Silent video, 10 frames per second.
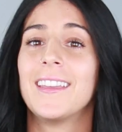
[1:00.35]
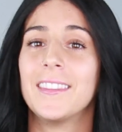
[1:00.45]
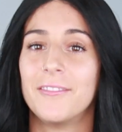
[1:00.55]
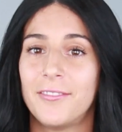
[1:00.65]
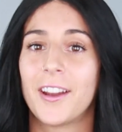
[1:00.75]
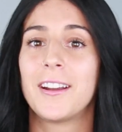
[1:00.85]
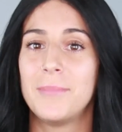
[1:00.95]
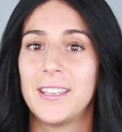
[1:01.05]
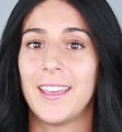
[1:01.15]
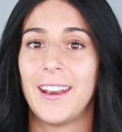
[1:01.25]
in the very
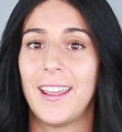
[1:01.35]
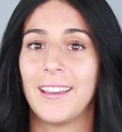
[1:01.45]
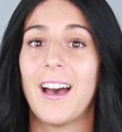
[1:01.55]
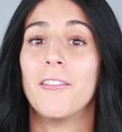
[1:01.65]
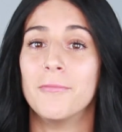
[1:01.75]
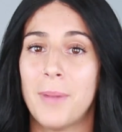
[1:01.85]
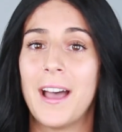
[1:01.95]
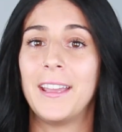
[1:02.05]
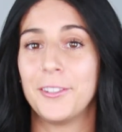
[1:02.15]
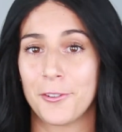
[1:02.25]
beginning of
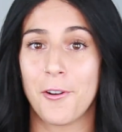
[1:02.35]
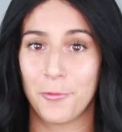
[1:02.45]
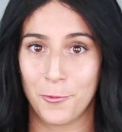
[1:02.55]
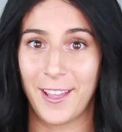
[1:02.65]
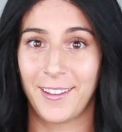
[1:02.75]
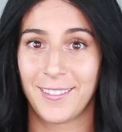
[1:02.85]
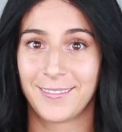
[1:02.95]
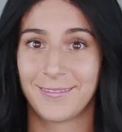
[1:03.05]
buying your own wig.